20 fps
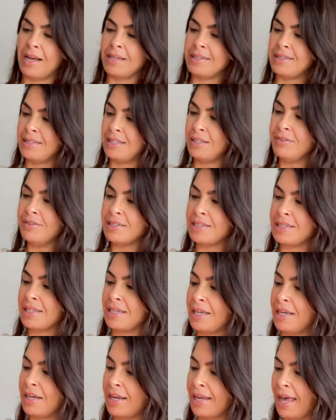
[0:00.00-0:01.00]
I
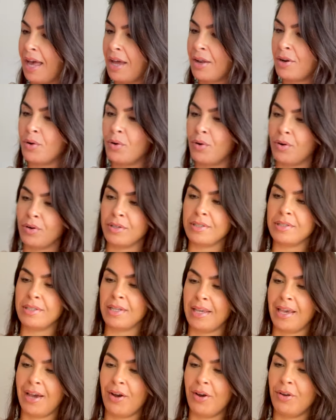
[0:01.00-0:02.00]
seriously cannot
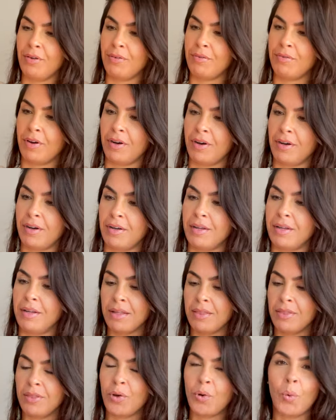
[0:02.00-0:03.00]
get over
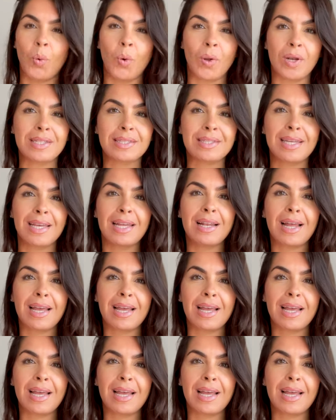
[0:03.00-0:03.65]
the quality,